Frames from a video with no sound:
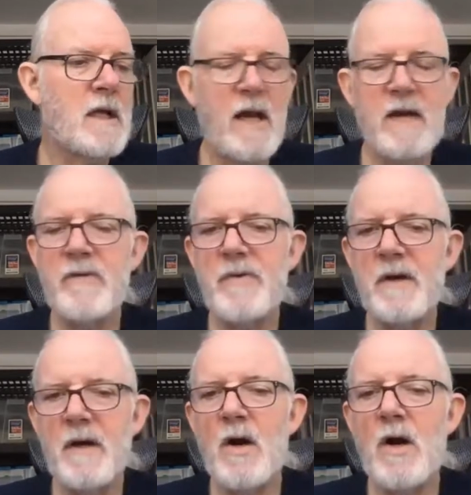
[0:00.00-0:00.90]

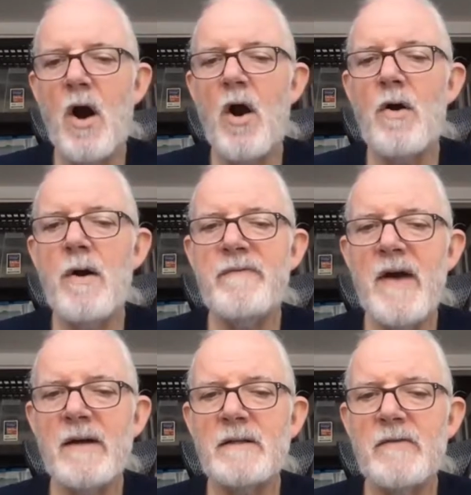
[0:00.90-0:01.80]
everything RF
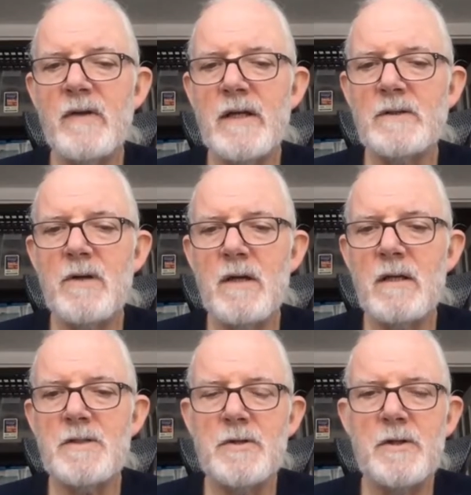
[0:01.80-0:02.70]
active
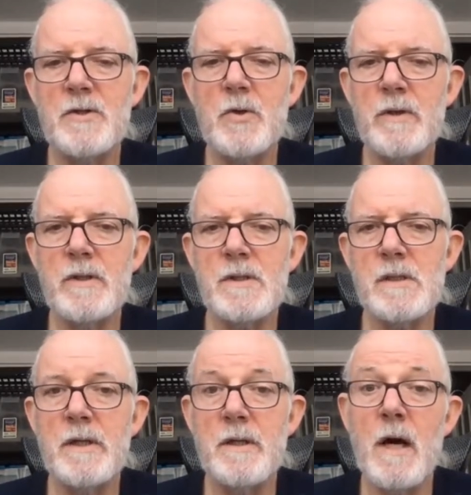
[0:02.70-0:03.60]
electronics are
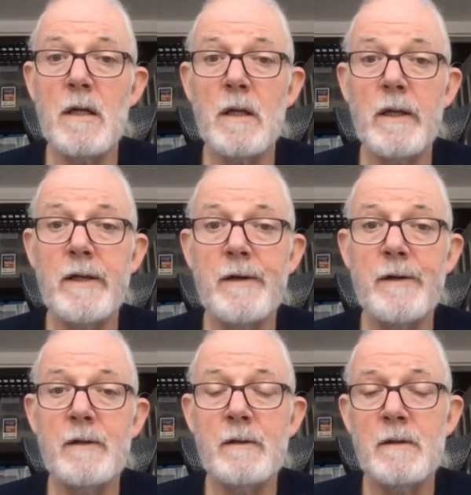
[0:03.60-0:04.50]
notoriously nonlinear.